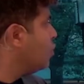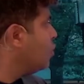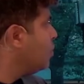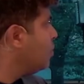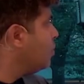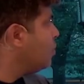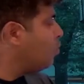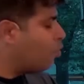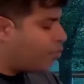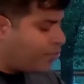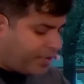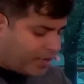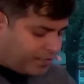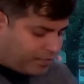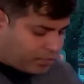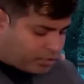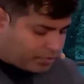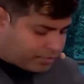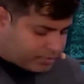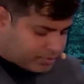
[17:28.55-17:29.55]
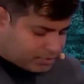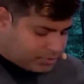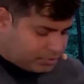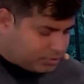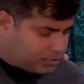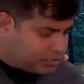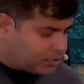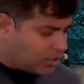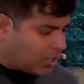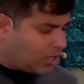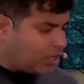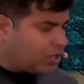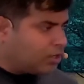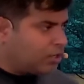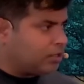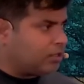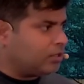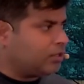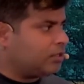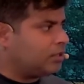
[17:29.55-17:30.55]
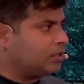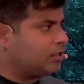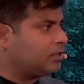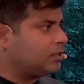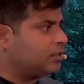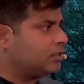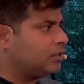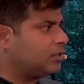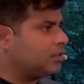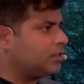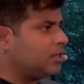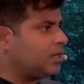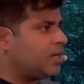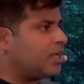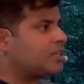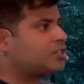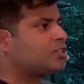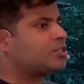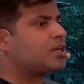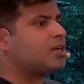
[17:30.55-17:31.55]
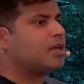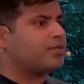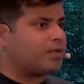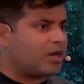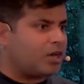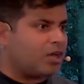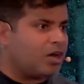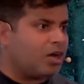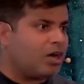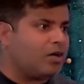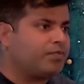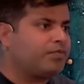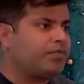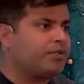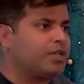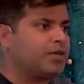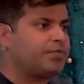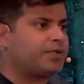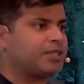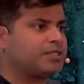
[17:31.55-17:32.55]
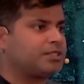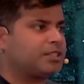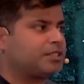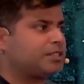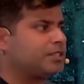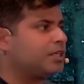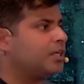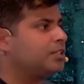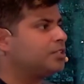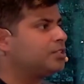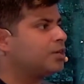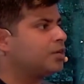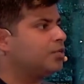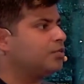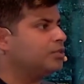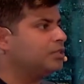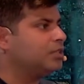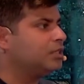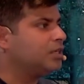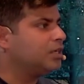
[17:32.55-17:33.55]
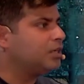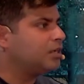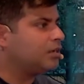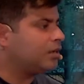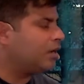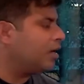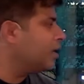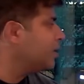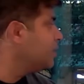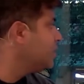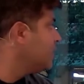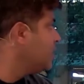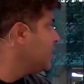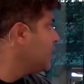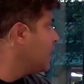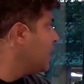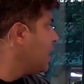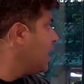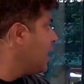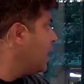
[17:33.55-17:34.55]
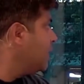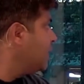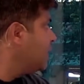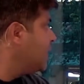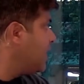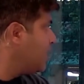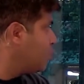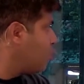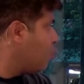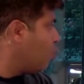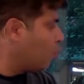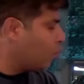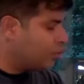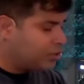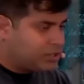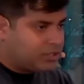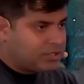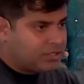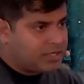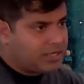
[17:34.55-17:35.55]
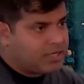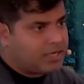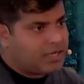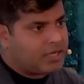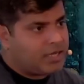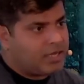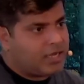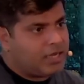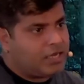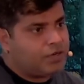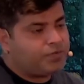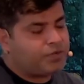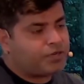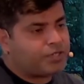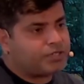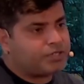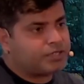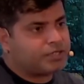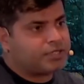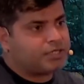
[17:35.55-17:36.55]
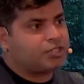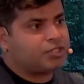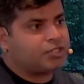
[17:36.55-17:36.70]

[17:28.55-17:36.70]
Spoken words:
moving forward, so the next level of infrastructure as code, right? And that was infrastructure as